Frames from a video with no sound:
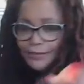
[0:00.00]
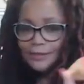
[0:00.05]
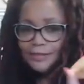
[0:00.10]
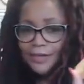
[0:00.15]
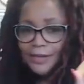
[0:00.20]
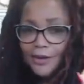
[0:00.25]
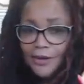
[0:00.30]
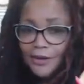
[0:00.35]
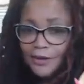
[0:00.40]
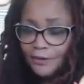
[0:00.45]

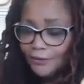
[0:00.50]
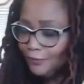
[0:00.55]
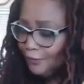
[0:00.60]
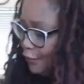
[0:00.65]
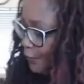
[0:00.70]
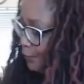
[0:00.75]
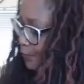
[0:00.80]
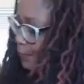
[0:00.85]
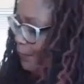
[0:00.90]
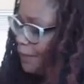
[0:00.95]
a
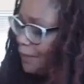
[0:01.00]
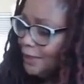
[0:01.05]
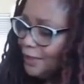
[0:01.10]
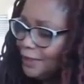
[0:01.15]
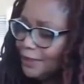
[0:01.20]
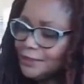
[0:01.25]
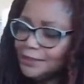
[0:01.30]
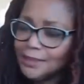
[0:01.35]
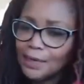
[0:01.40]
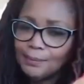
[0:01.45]
pink
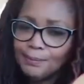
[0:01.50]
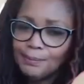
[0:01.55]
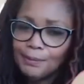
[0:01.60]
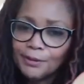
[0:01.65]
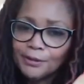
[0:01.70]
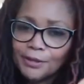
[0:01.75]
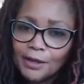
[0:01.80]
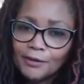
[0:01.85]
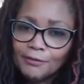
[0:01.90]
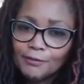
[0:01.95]
lady
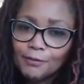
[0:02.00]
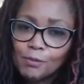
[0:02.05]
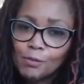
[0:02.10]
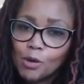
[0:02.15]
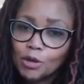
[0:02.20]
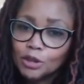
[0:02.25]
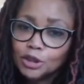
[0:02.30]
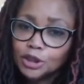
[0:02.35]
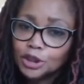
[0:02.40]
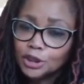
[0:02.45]
apple that I've
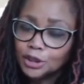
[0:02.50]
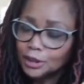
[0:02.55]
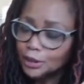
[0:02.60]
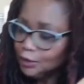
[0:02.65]
washed